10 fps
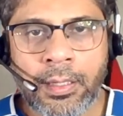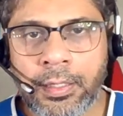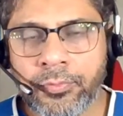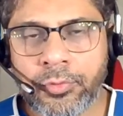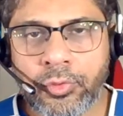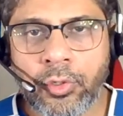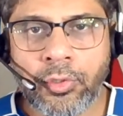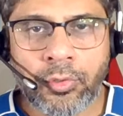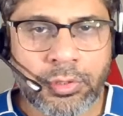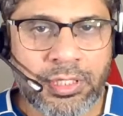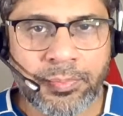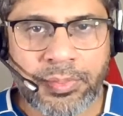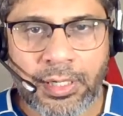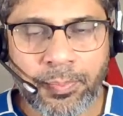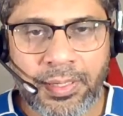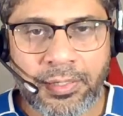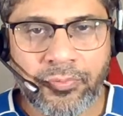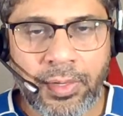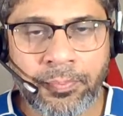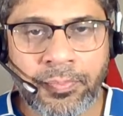If you don't know StreamYard
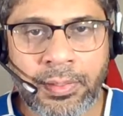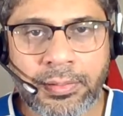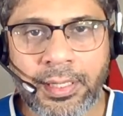platform,